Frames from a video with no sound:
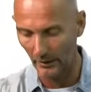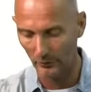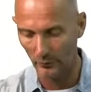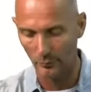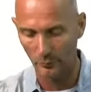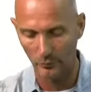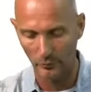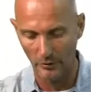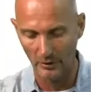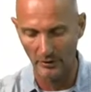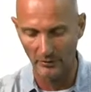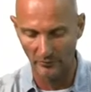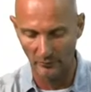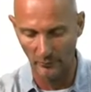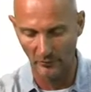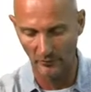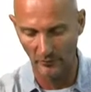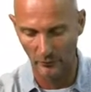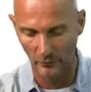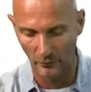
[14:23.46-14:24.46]
into
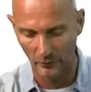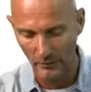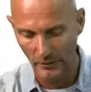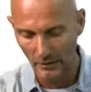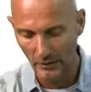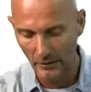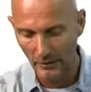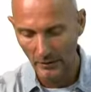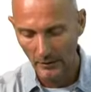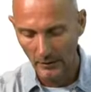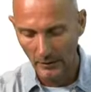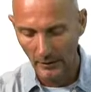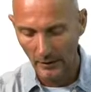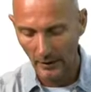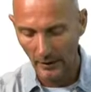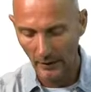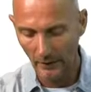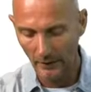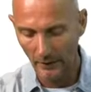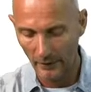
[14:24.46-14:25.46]
brutalism soon. Yes, we are.
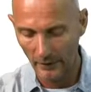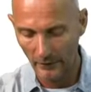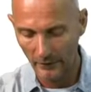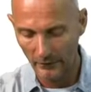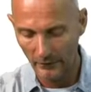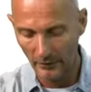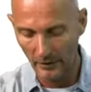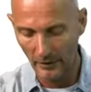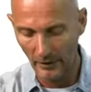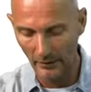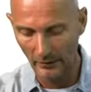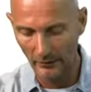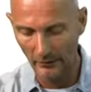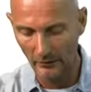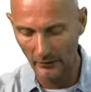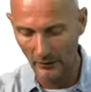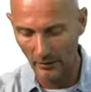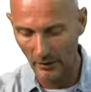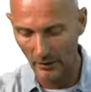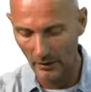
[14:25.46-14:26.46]
And there is the
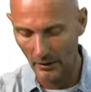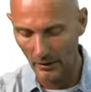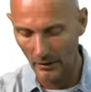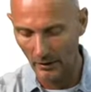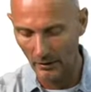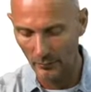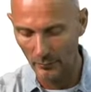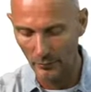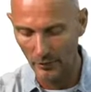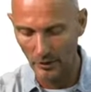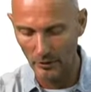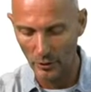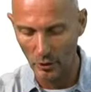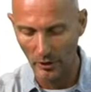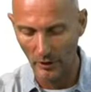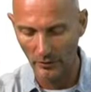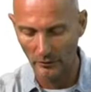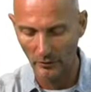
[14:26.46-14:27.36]
next project